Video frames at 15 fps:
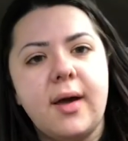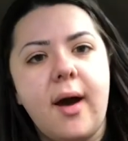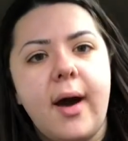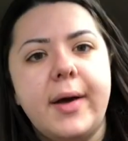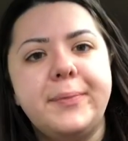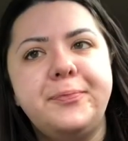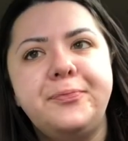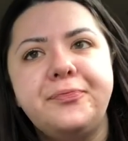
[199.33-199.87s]

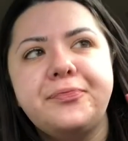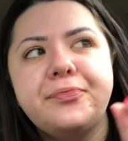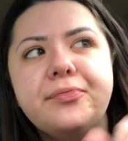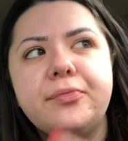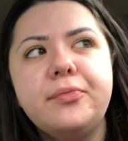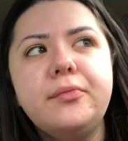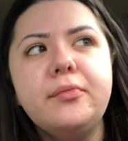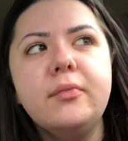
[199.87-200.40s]
got.
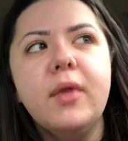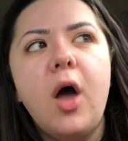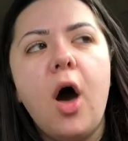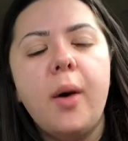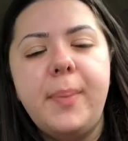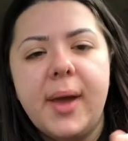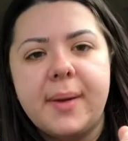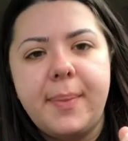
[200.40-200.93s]

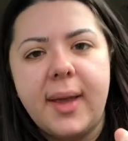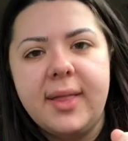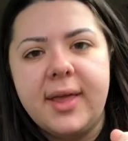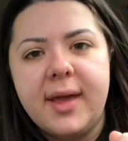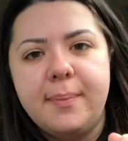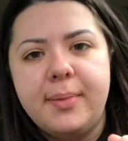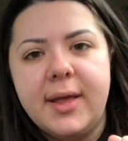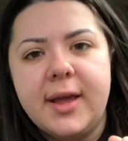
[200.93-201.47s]
I'll pick
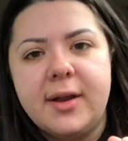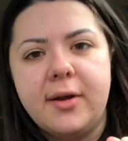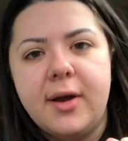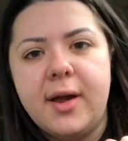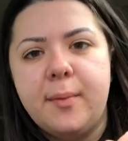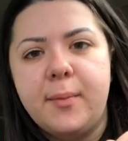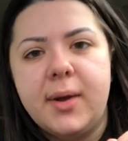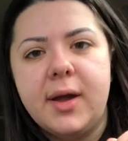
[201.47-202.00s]
Bailey up later,
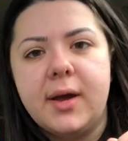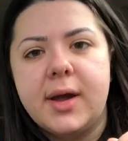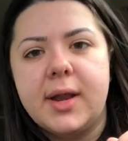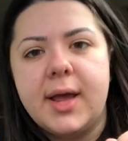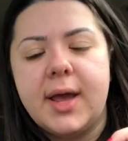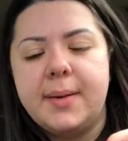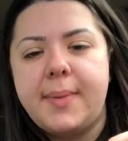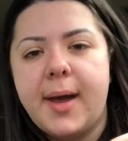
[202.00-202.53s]
and we are
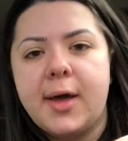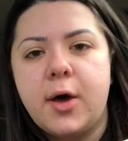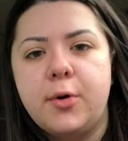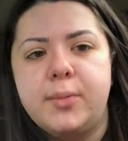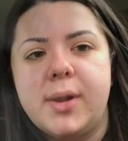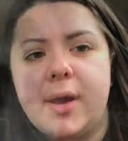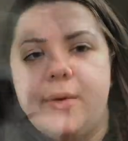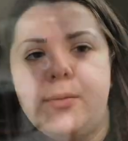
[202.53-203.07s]
gonna head back
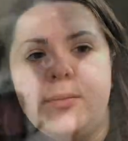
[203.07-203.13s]
home now.